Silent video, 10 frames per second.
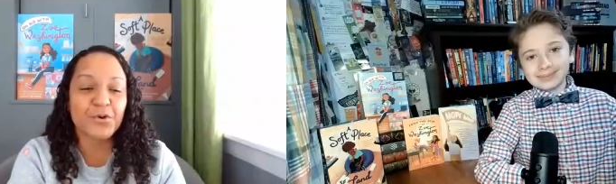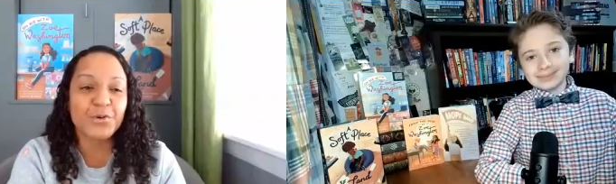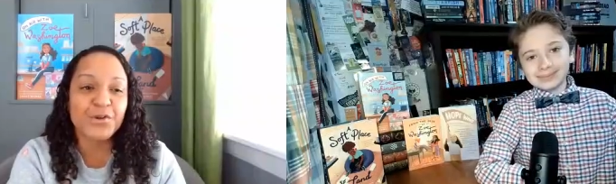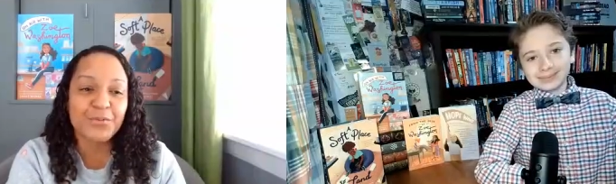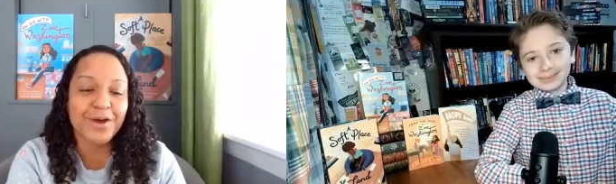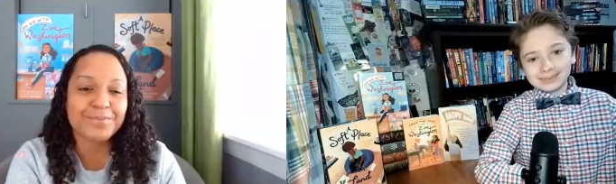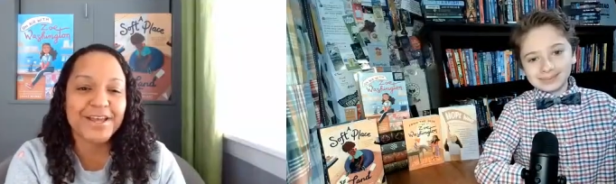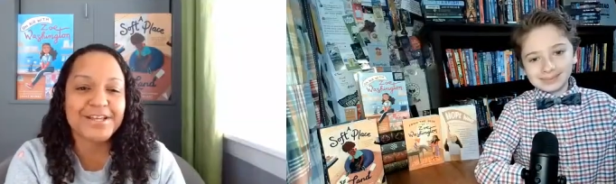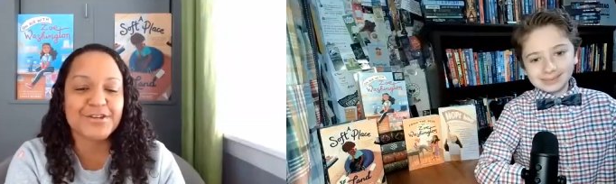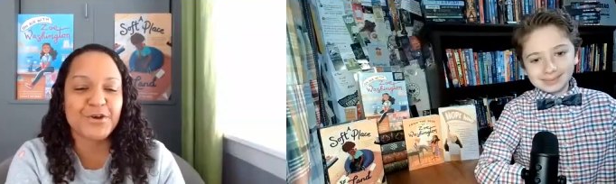Speaker 1: "Oh, who do you want to
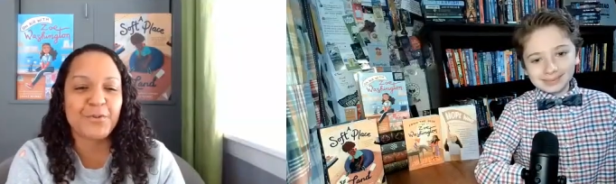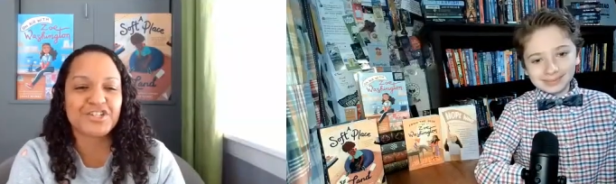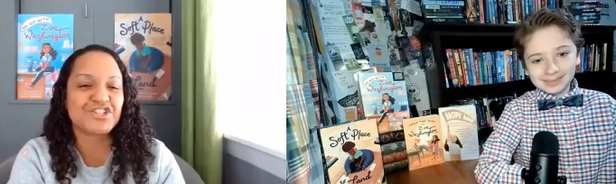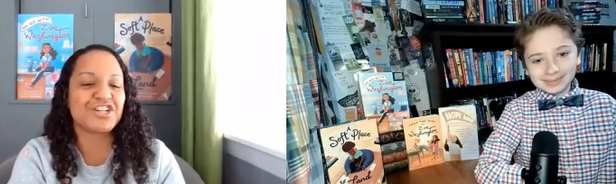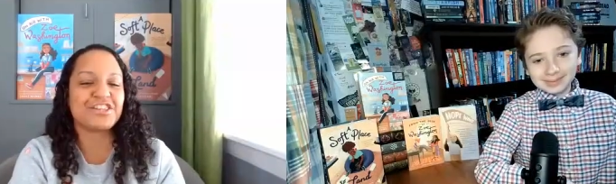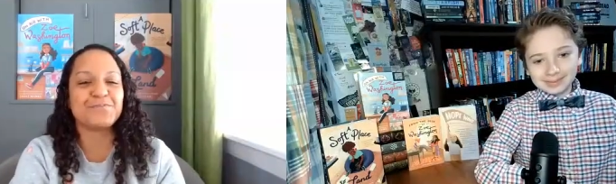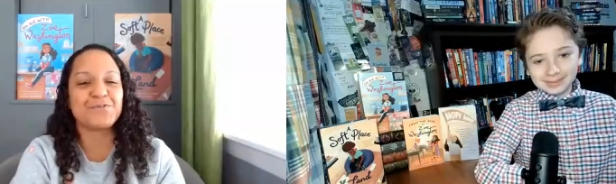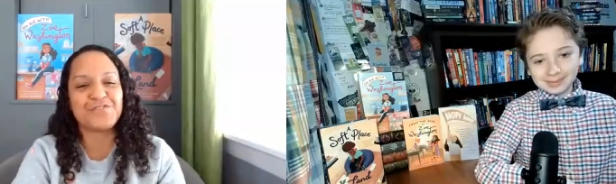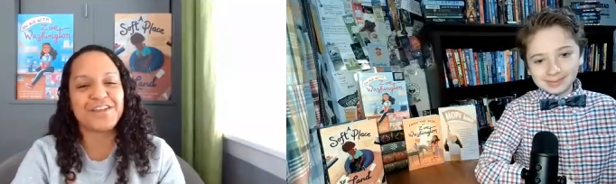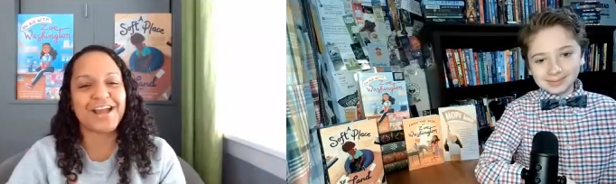play Zoe Washington in the
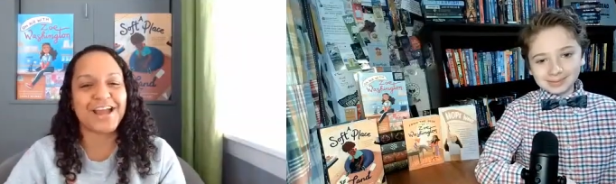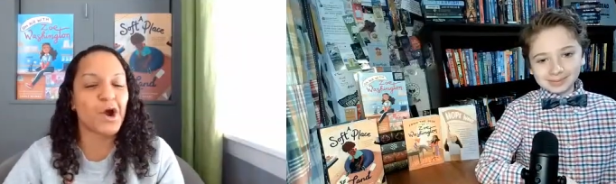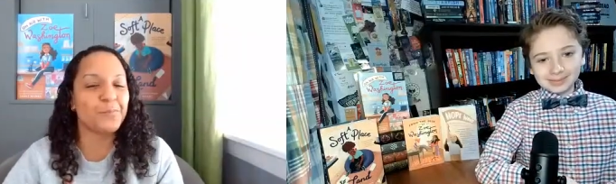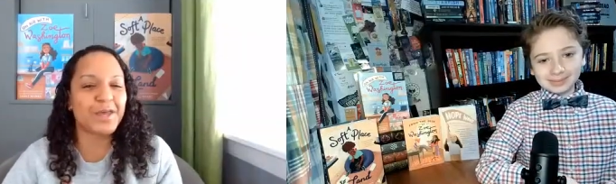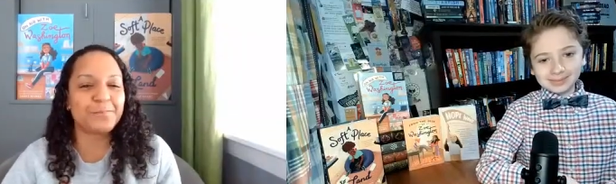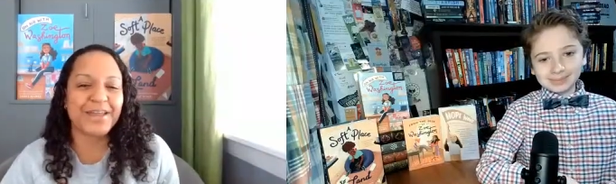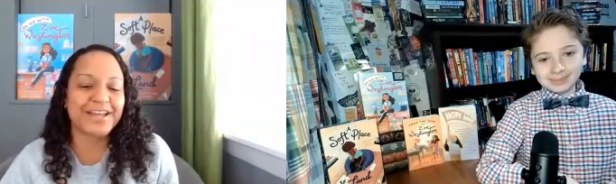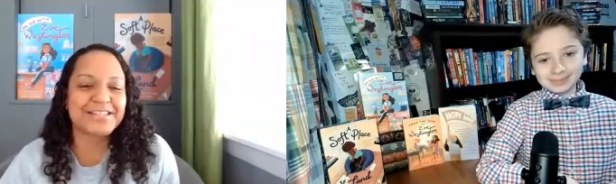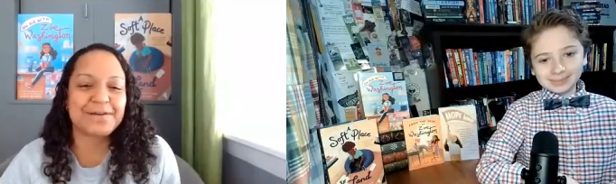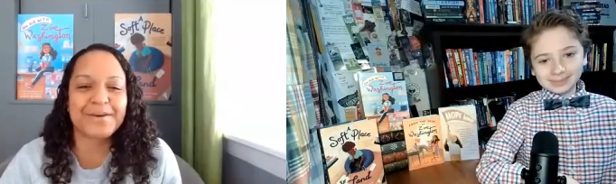movie?" I hope they
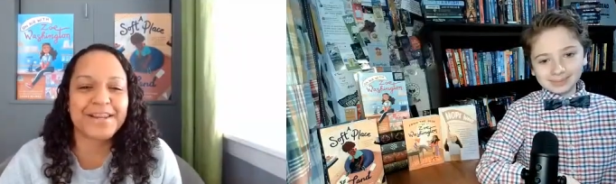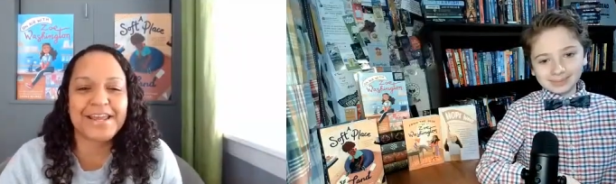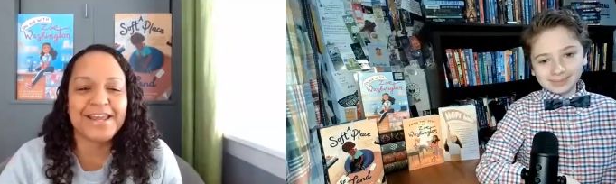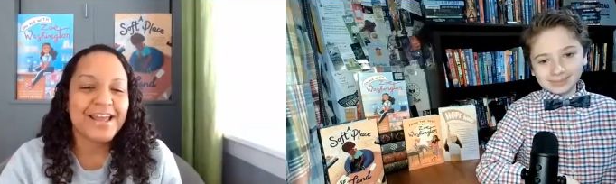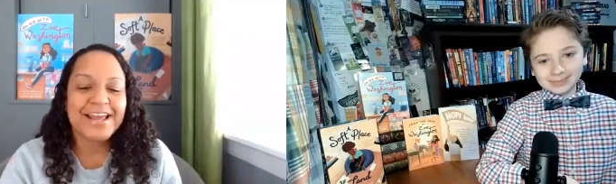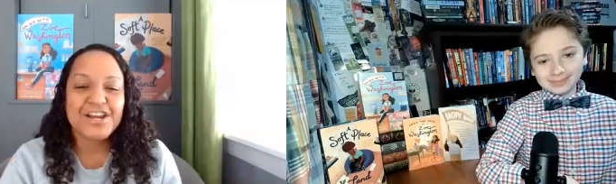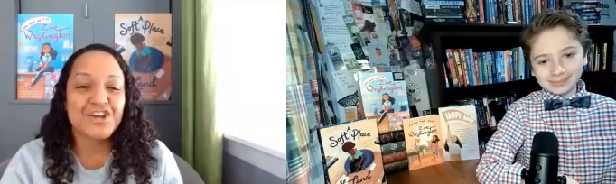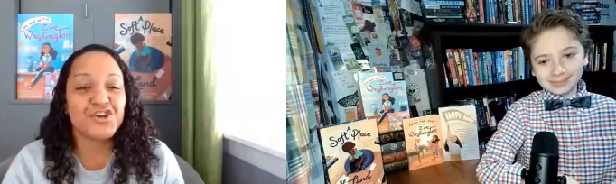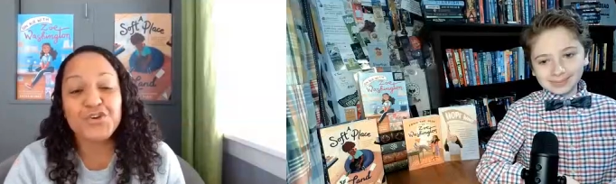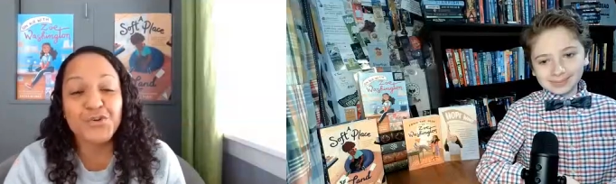pick somebody
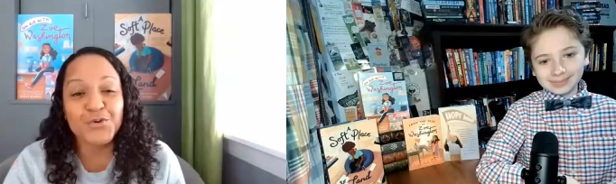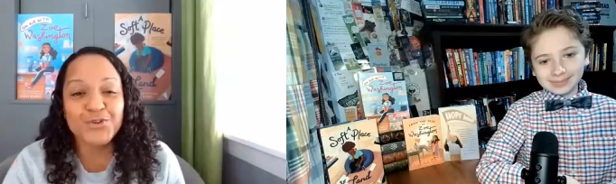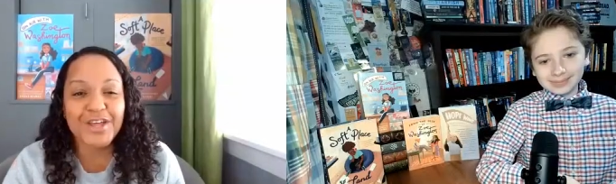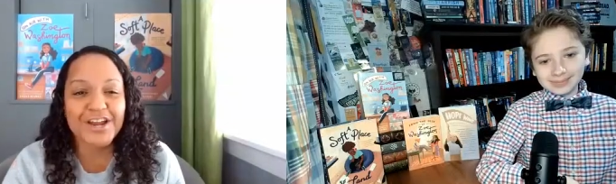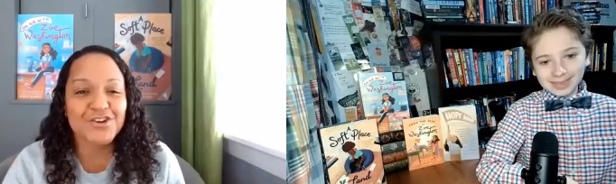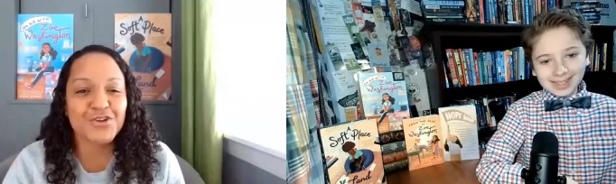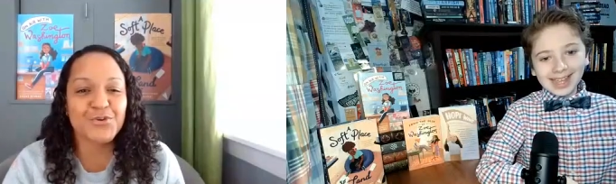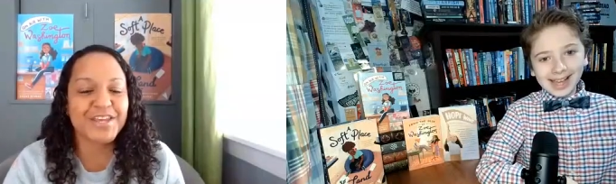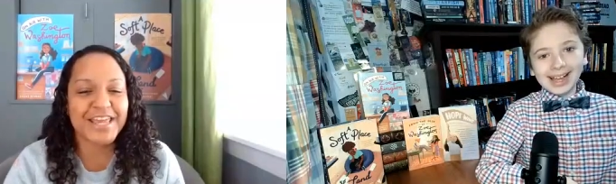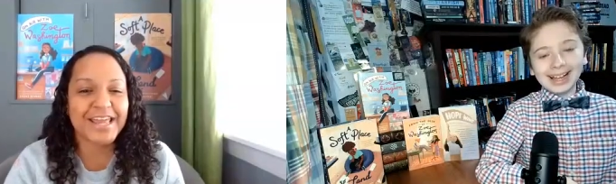new, like a new yeah.